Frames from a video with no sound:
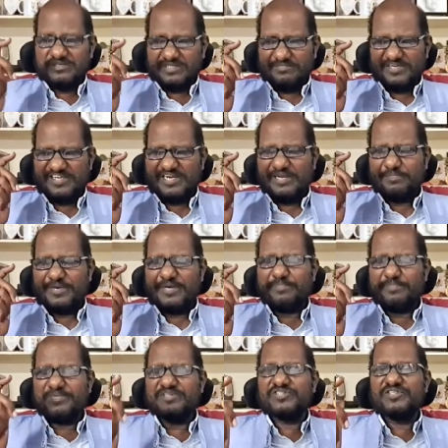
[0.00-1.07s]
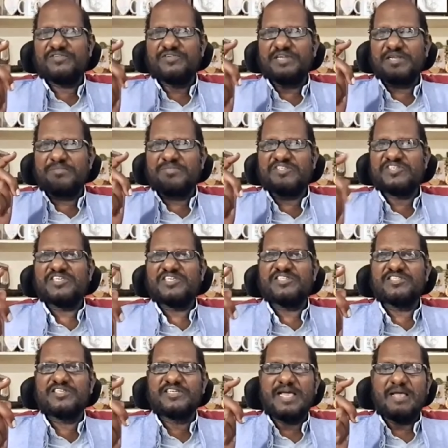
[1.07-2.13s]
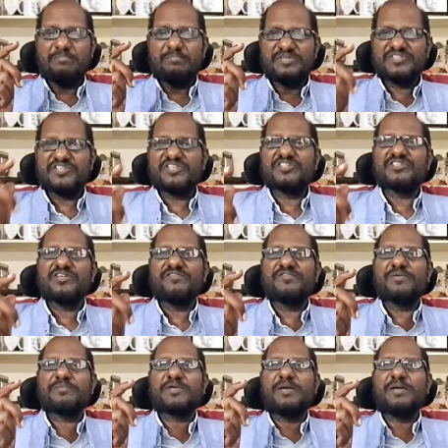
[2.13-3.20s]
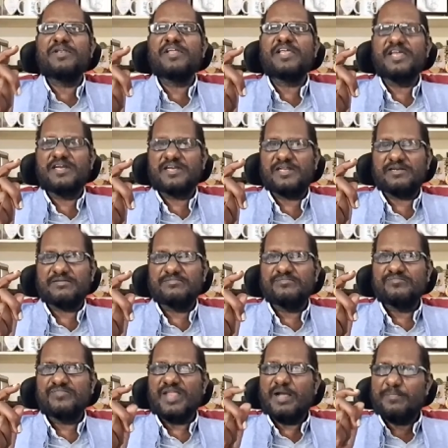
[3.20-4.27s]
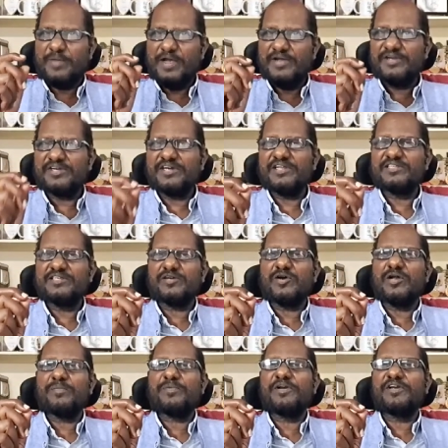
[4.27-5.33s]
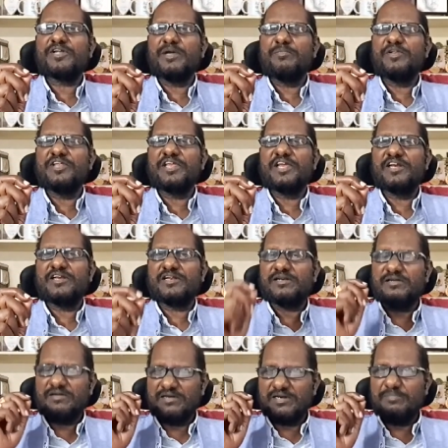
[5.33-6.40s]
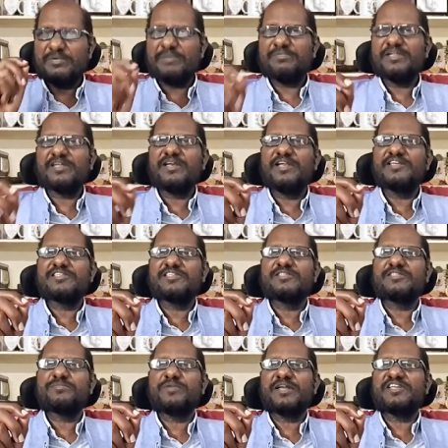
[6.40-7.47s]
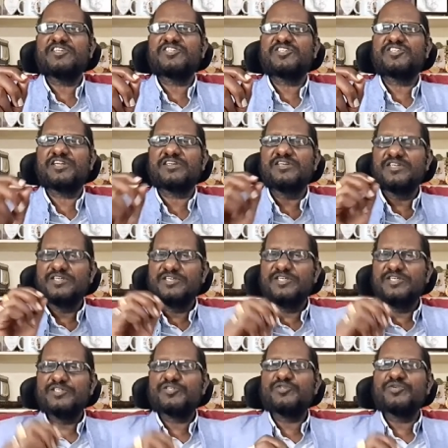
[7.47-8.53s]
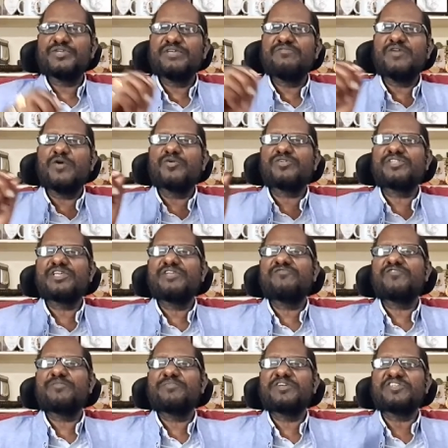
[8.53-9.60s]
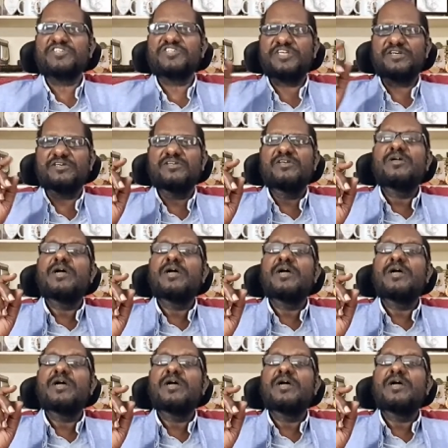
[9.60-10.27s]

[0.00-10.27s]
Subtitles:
the very purpose, the very business, the damn business of a communicator appointed as a corporate communicator or a public relations practitioner is to give out the information